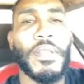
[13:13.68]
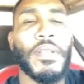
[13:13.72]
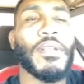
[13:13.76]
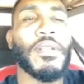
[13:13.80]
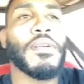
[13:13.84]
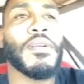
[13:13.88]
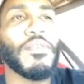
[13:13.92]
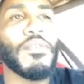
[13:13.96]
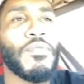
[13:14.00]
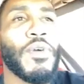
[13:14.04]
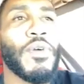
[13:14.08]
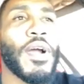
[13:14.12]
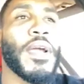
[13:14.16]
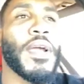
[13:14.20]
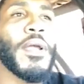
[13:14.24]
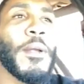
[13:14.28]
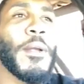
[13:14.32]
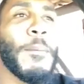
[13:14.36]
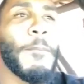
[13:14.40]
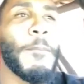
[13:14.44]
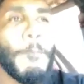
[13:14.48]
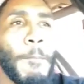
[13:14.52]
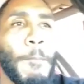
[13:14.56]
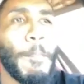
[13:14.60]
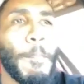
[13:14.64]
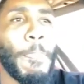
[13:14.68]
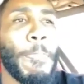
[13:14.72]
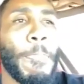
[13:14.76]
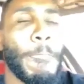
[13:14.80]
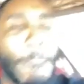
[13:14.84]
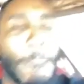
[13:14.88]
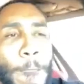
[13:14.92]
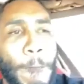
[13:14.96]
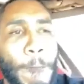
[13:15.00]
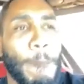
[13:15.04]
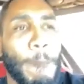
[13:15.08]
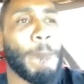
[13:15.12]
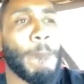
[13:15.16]
more, because the
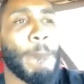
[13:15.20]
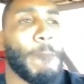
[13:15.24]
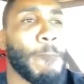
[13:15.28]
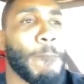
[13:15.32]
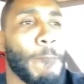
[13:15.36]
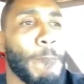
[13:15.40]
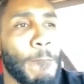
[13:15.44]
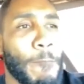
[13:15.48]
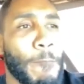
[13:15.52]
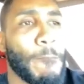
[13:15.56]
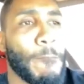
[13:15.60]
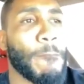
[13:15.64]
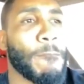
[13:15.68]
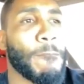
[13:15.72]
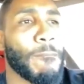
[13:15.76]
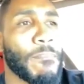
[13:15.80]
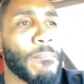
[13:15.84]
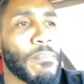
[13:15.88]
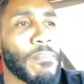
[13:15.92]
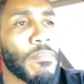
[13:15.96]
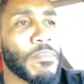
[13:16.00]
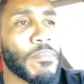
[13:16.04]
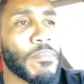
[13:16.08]
movement is different in MMA and